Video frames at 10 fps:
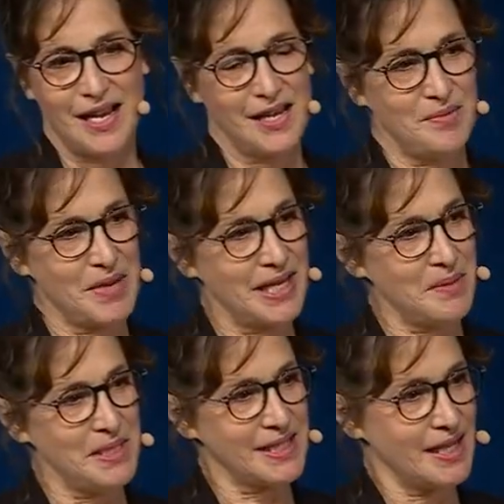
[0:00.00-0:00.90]
Um, my
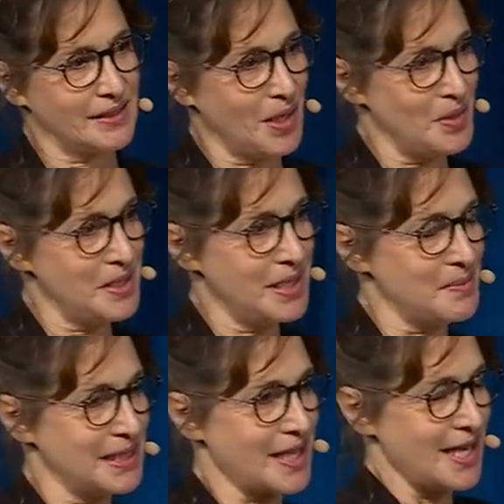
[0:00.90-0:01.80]
name is Anne Cohen.
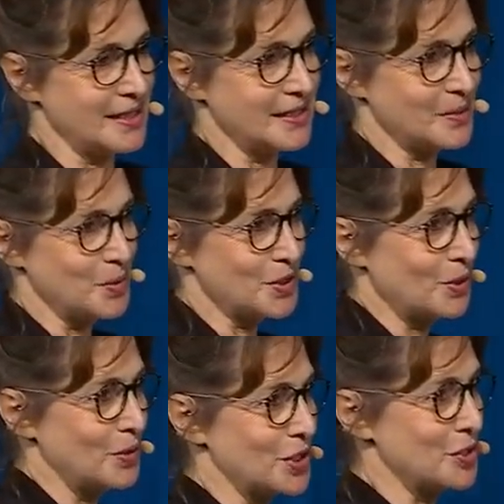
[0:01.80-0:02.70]
I'm a scientist at Woods
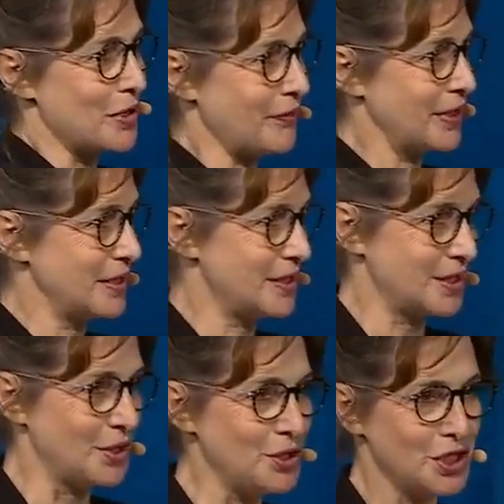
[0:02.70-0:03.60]
Hole Oceanographic
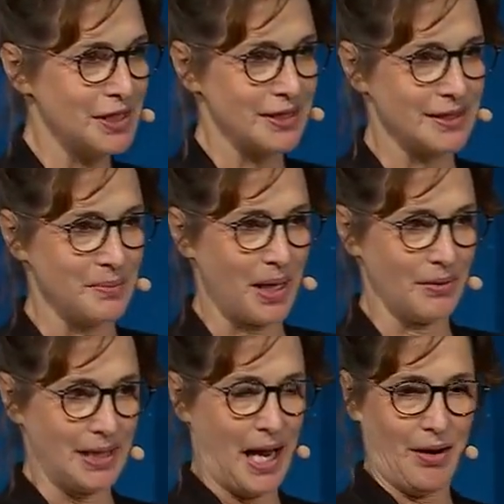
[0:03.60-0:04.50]
Institution. That's
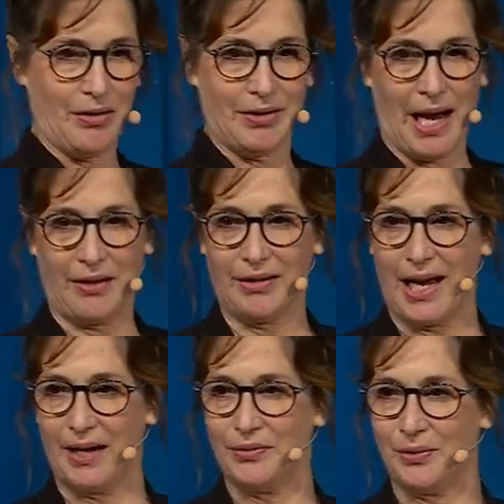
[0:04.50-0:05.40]
about an hour, an hour and a
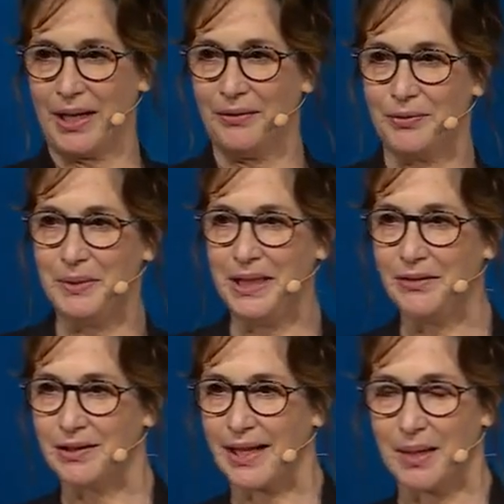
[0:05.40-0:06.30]
half away from here
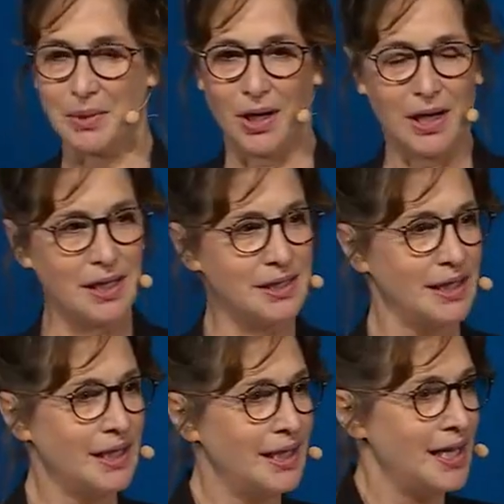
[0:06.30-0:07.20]
on Cape Cod.
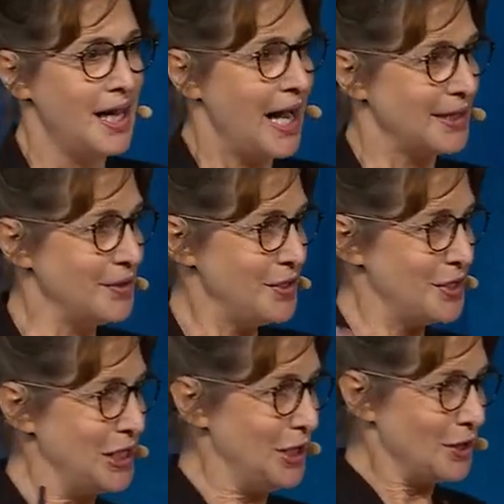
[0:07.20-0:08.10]
I don't
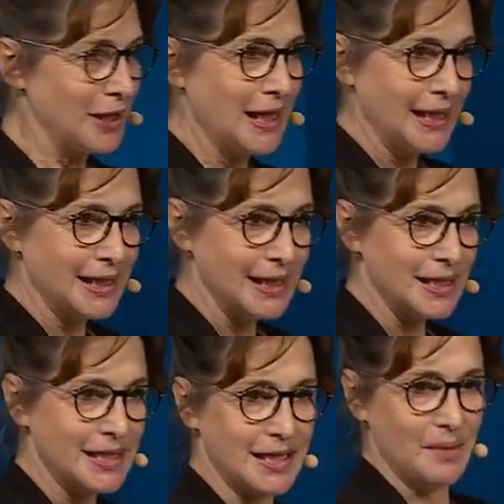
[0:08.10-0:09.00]
usually look like
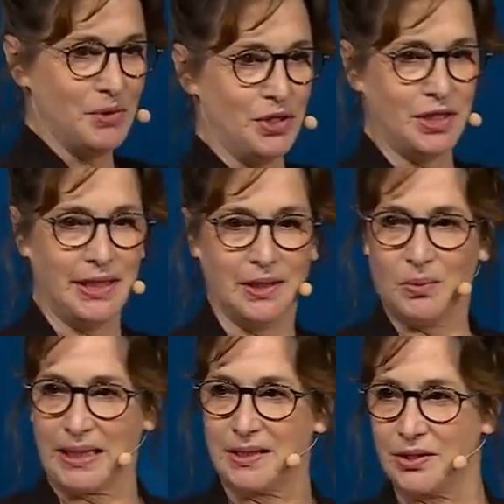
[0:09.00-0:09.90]
this. I'm usually in a
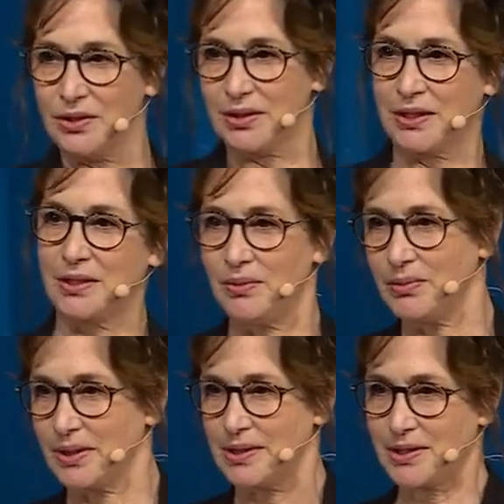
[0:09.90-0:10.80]
wetsuit
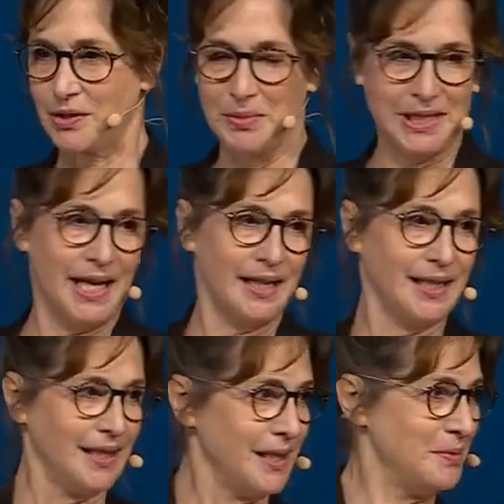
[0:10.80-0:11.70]
with a scuba
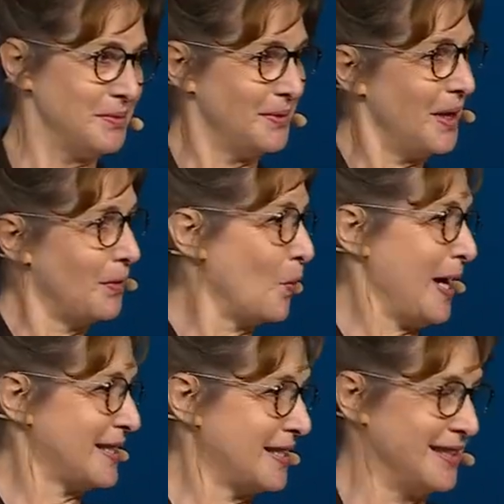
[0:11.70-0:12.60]
tank, and I'm
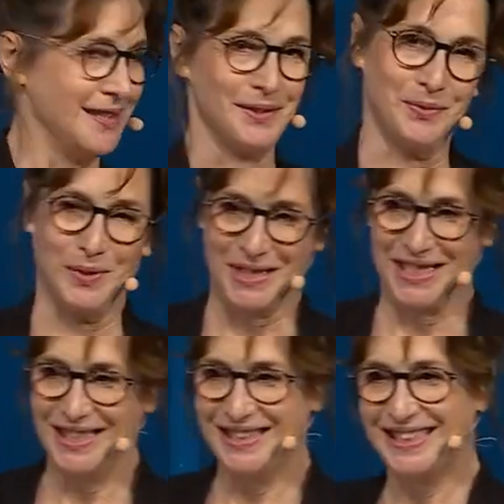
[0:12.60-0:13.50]
wet and underwater.